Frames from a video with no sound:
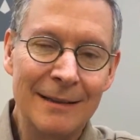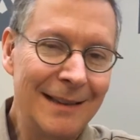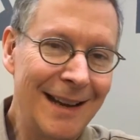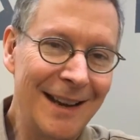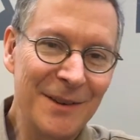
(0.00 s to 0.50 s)

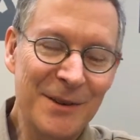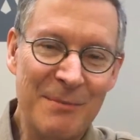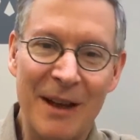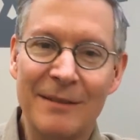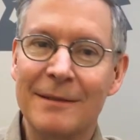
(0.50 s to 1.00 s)
Yeah, there's
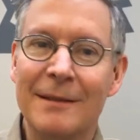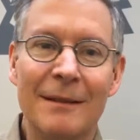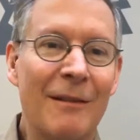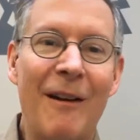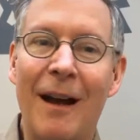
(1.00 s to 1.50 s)
mountains.
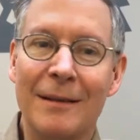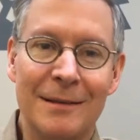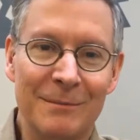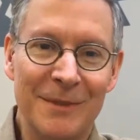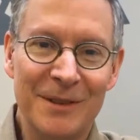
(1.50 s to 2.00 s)
They're
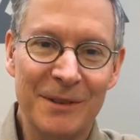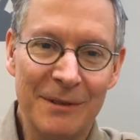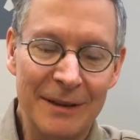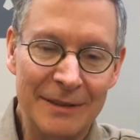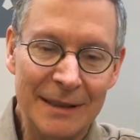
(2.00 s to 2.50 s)
awesome. They're
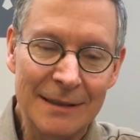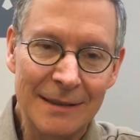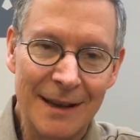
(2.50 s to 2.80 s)
terrific.